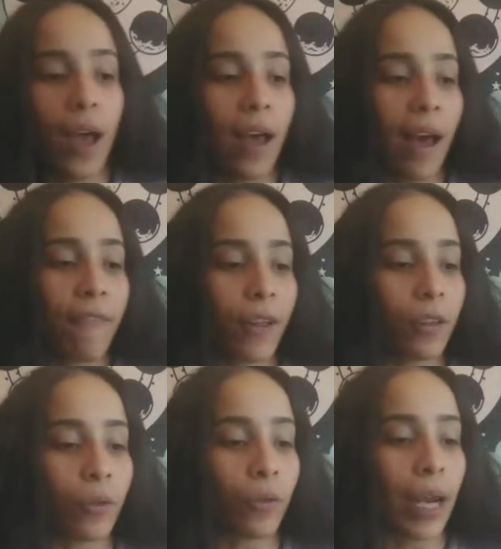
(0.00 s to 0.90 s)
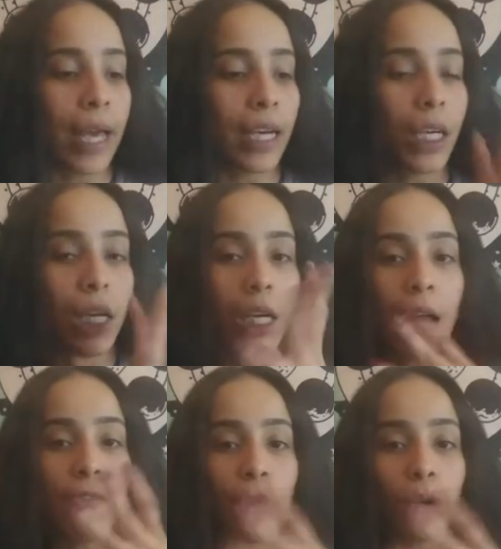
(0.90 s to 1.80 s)
I felt
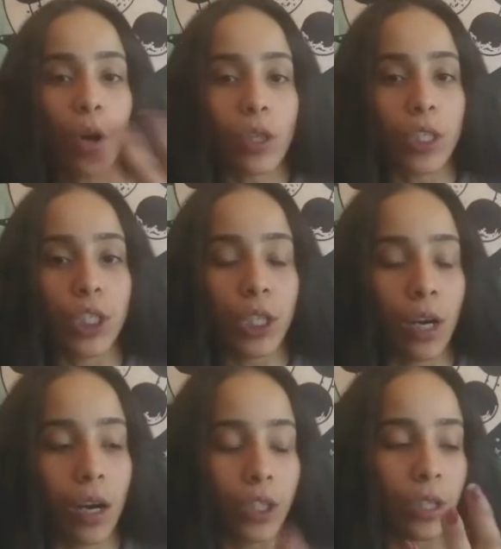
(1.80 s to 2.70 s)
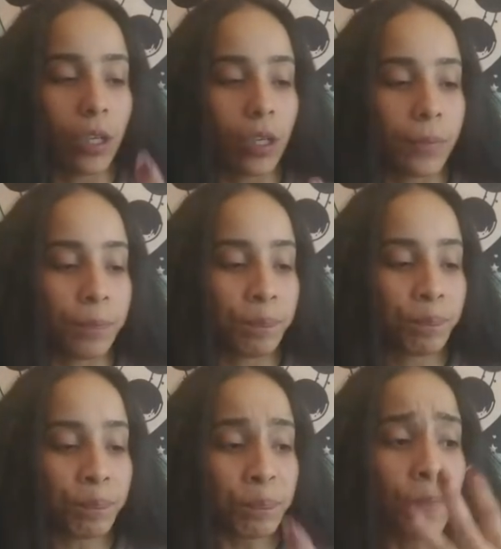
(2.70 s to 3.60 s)
called to
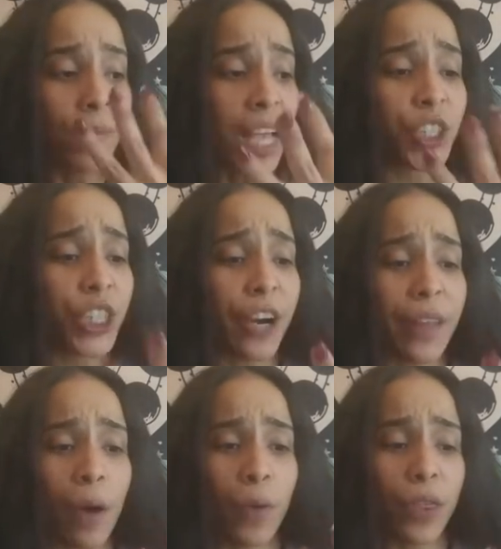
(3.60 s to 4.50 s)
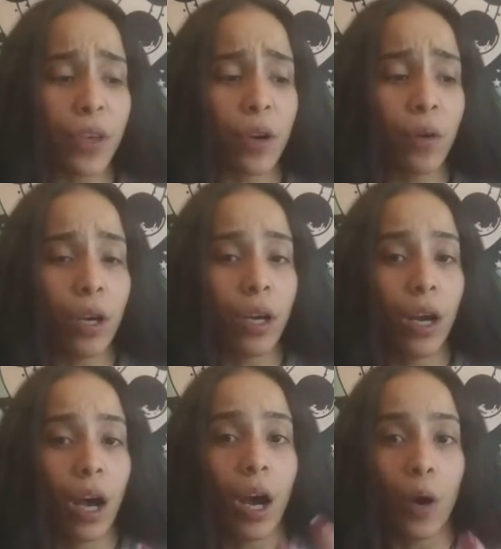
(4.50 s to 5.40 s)
share that with you,
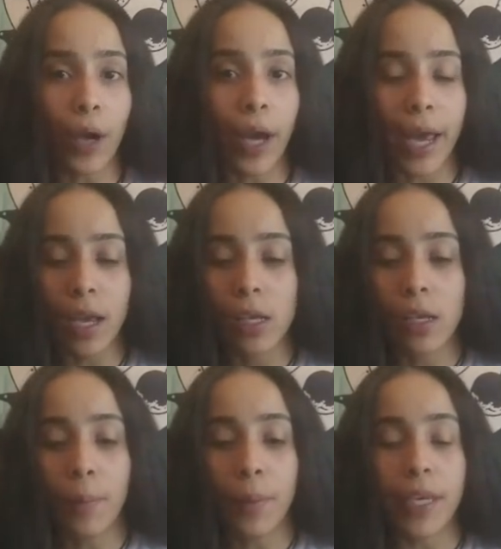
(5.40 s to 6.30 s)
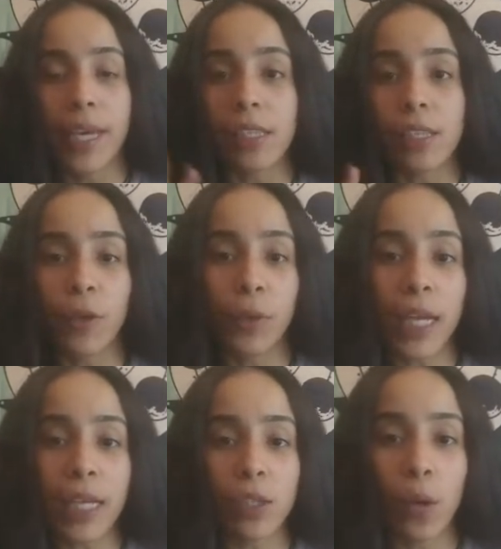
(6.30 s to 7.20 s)
okay? But yes, if you
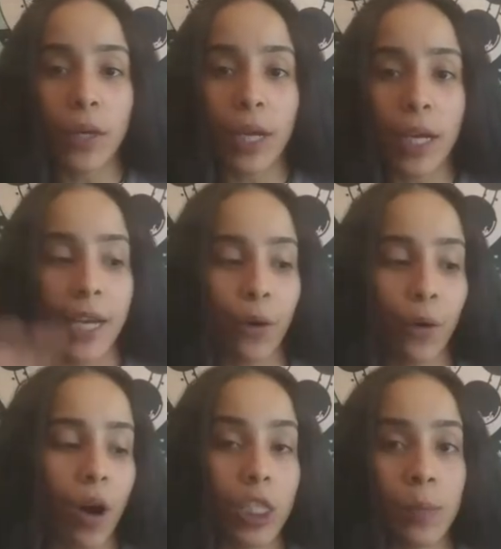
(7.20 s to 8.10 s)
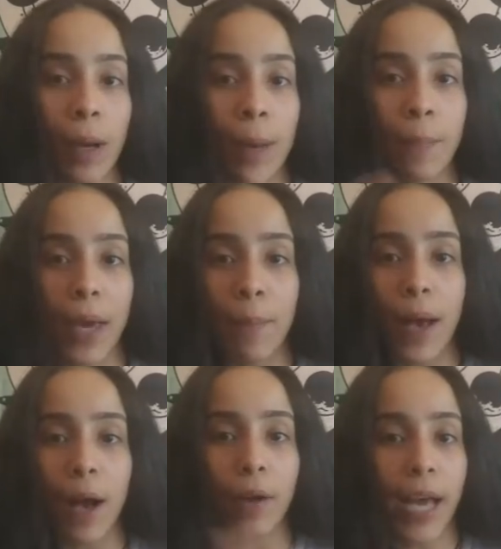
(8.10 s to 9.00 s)
would like to donate later on to my
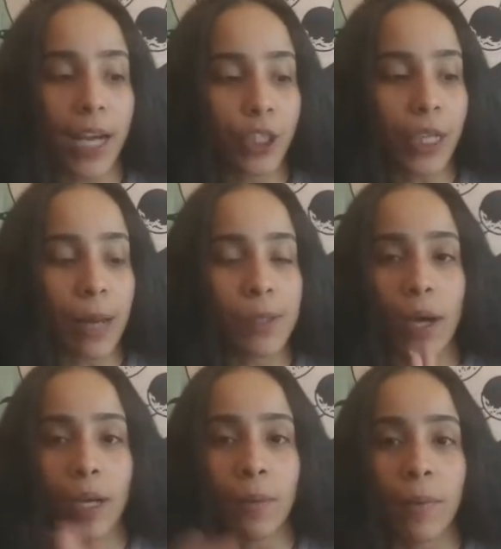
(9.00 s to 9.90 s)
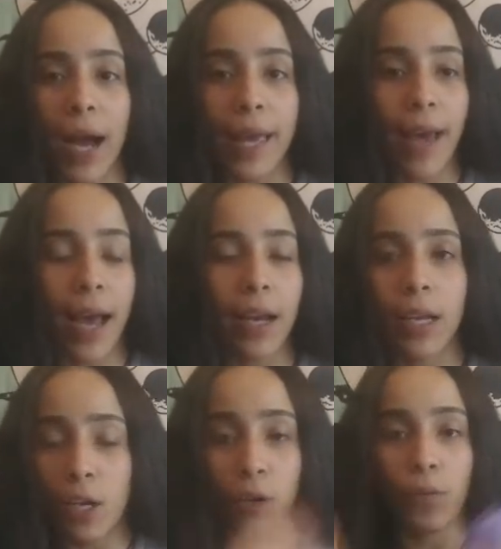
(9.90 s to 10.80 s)
PayPal Cash App so I could buy that
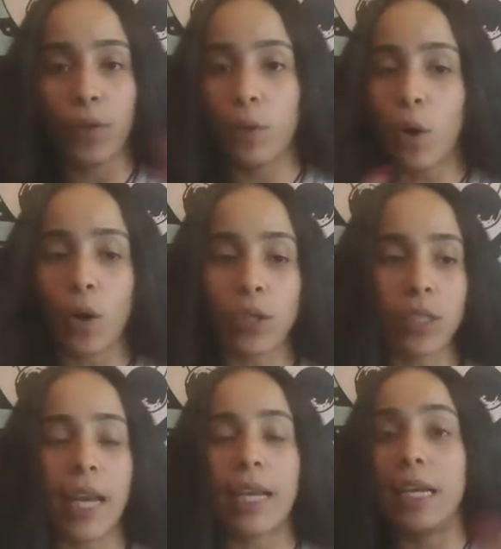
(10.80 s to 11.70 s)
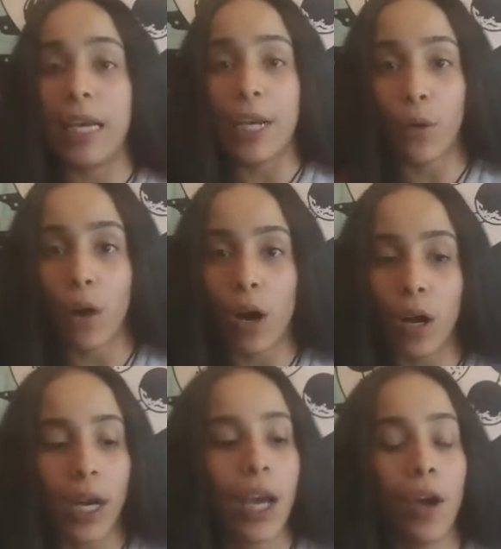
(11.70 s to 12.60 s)
and you feel called to that later
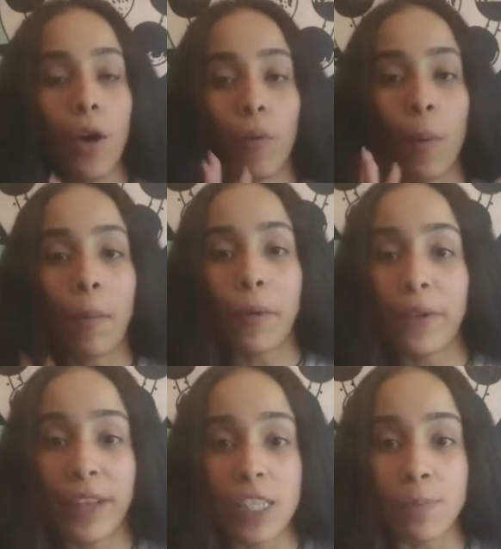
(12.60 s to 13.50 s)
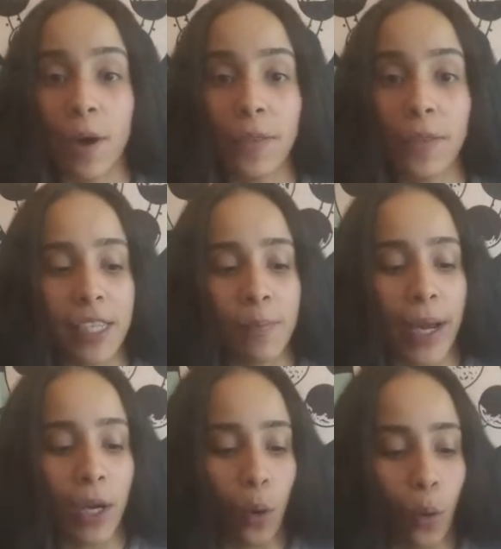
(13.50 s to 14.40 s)
on, remember this month, this is
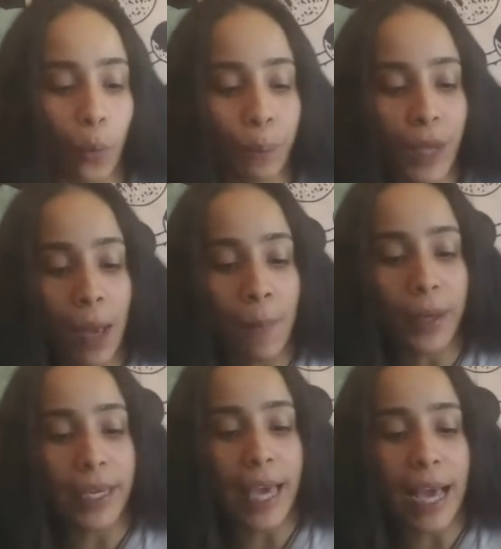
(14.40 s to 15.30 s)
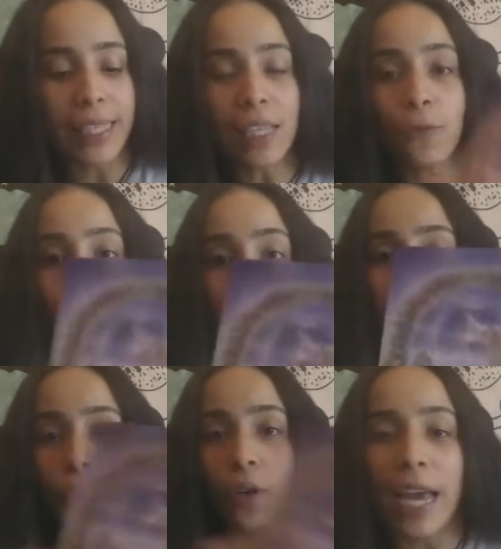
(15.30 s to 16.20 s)
my goal. But yeah, it says
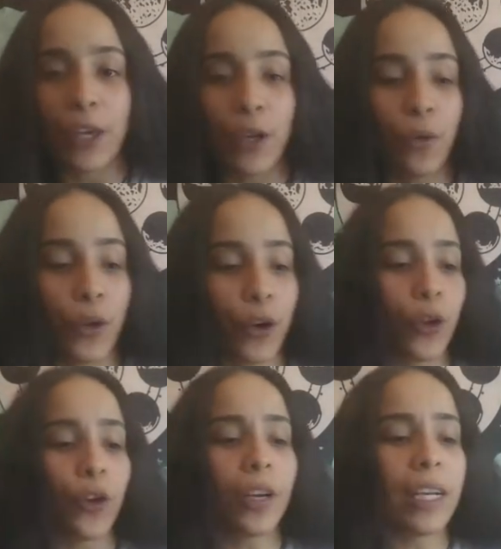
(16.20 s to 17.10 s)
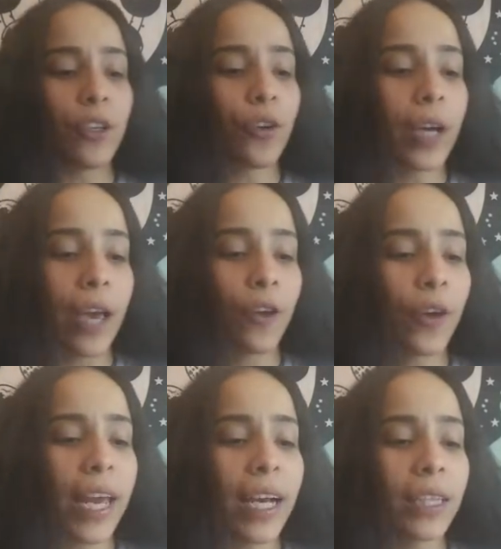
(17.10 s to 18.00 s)
focus your light. You're okay. You're
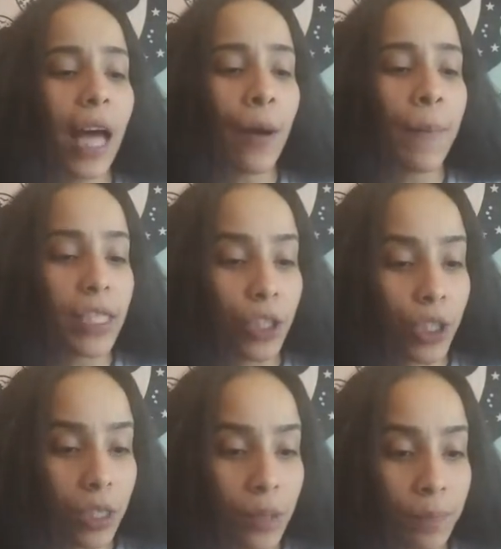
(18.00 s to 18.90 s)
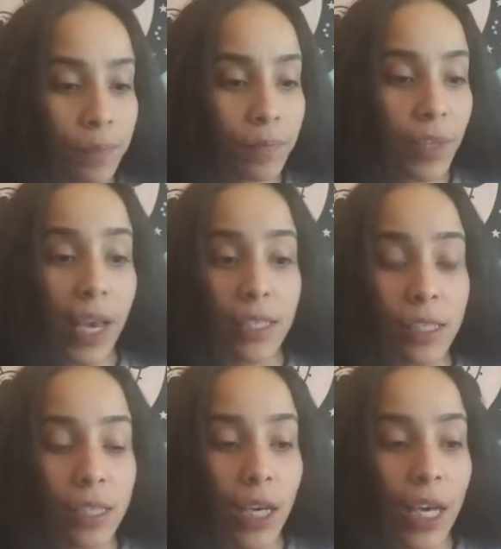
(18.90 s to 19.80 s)
getting a lot of messages.
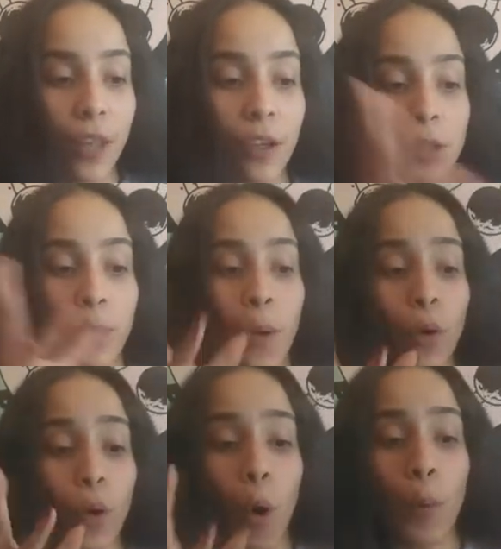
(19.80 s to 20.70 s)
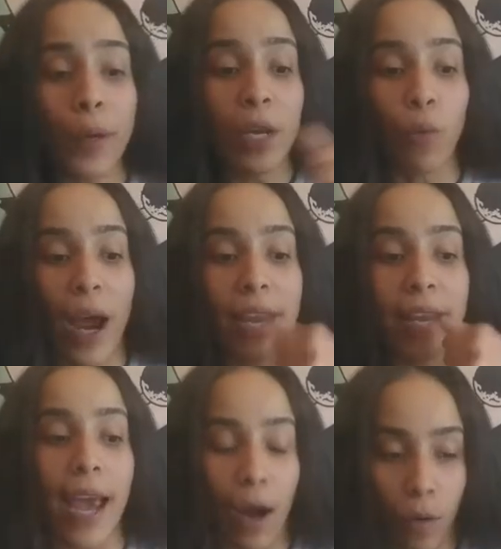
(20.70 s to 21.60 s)
Yes. There's a portal opening right
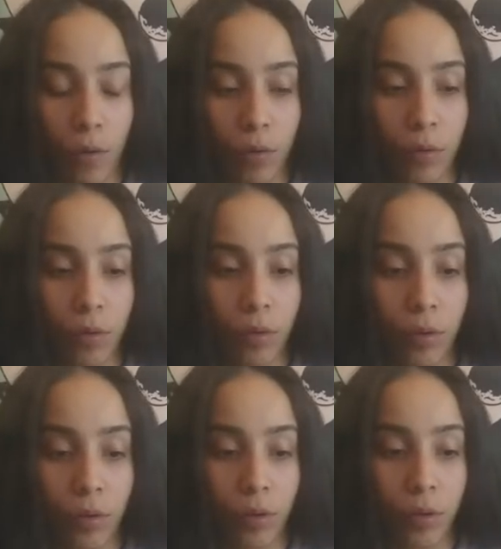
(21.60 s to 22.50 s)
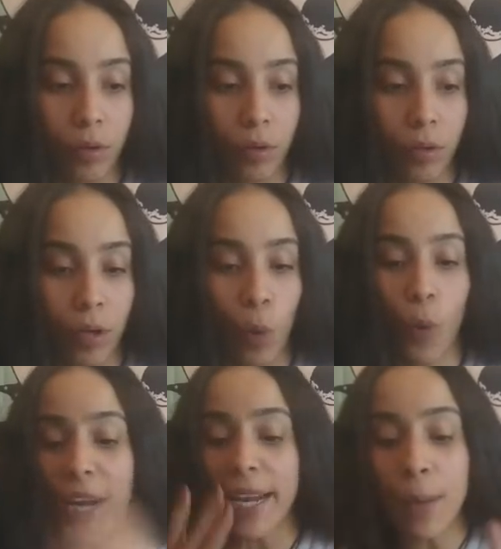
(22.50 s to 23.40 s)
now.
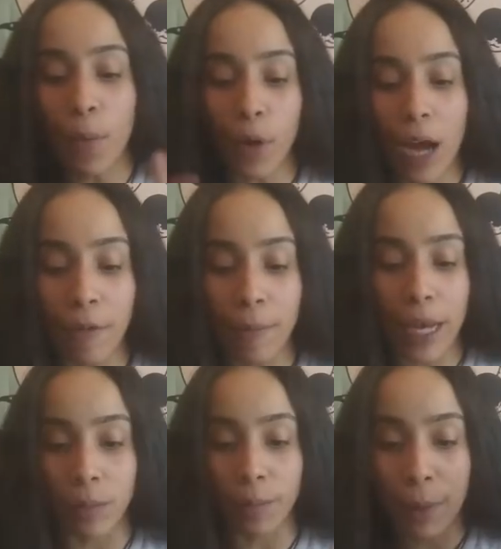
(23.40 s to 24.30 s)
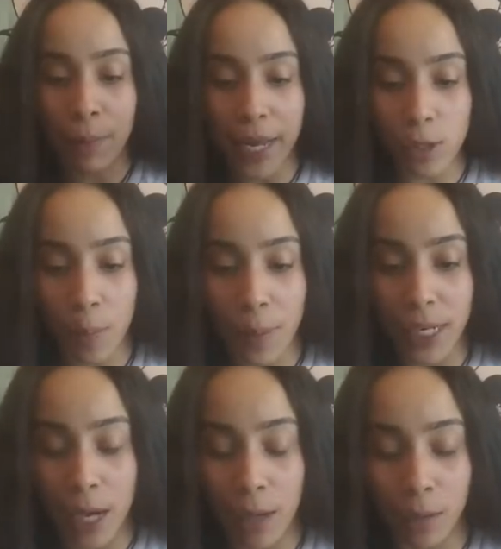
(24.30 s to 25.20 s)
We're going to get more confirmation, but I'm getting
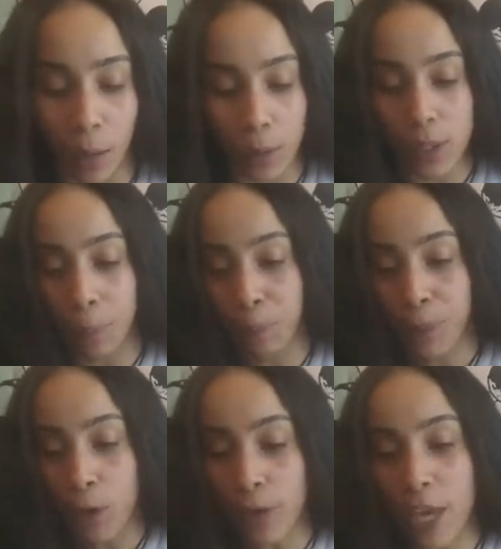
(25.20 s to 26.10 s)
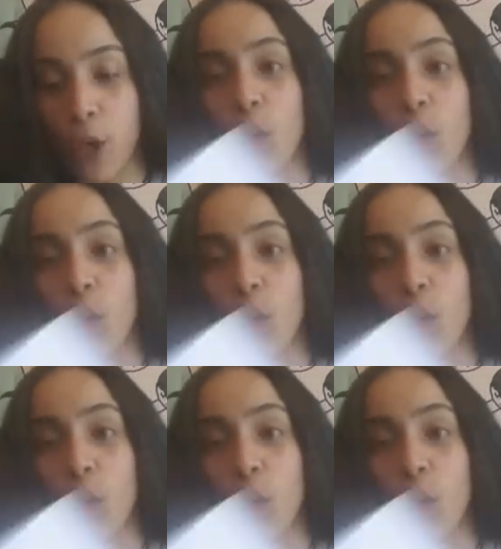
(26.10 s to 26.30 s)
so many downloads. Okay,